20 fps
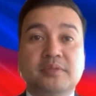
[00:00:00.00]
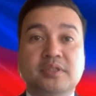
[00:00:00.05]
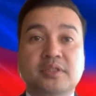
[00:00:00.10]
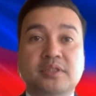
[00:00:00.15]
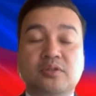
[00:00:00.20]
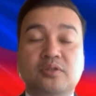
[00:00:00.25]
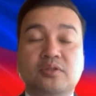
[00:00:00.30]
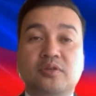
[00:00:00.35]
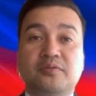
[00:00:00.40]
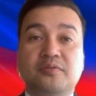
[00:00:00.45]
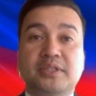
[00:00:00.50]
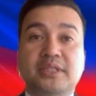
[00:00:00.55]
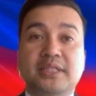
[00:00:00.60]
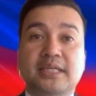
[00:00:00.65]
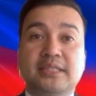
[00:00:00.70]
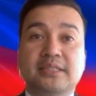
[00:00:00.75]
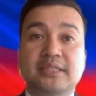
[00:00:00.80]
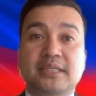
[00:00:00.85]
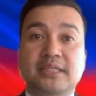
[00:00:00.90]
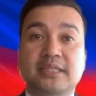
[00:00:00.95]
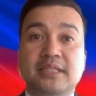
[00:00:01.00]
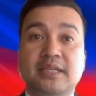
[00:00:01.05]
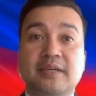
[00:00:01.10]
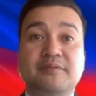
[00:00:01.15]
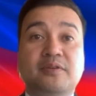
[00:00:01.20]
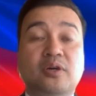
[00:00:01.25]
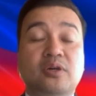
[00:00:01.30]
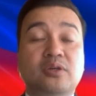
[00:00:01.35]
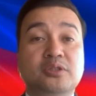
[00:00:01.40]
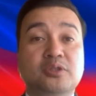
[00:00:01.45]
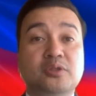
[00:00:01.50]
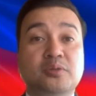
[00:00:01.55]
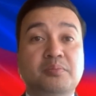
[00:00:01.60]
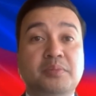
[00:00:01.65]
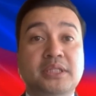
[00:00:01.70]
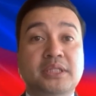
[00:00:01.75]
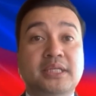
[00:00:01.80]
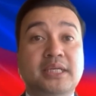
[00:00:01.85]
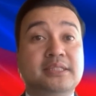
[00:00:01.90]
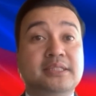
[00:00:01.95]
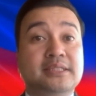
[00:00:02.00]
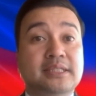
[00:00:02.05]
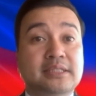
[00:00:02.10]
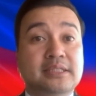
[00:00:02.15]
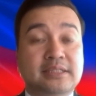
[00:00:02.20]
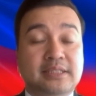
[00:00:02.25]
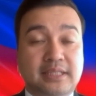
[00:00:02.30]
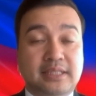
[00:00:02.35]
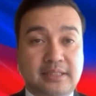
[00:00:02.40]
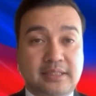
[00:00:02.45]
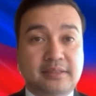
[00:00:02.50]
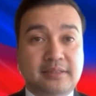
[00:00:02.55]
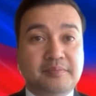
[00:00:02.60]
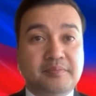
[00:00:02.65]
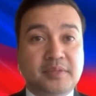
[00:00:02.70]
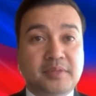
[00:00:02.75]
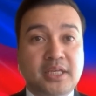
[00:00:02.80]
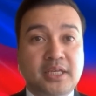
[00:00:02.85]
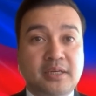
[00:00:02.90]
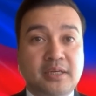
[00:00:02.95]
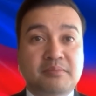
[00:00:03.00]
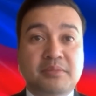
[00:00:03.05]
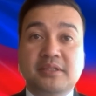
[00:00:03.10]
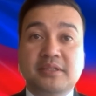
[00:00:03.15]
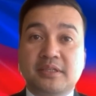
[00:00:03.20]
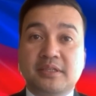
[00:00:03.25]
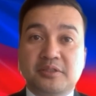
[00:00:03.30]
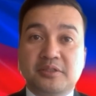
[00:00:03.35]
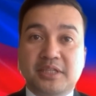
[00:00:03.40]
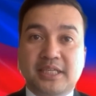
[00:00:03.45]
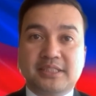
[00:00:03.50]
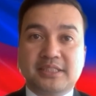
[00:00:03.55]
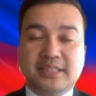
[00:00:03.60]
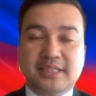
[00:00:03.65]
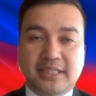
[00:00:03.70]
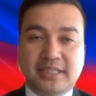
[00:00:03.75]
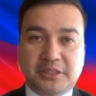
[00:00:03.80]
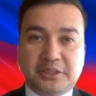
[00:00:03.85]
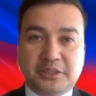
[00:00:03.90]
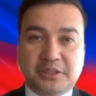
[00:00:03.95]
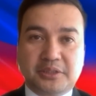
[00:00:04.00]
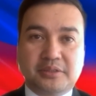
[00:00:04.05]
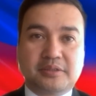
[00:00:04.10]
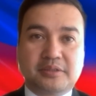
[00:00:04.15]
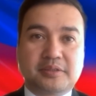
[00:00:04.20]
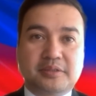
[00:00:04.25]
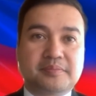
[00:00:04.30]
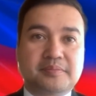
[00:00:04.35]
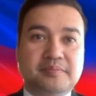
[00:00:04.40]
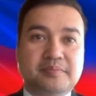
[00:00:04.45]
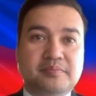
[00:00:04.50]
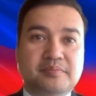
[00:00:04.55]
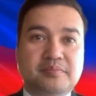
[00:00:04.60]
to COVID-19 have also been assisted by the United Nations.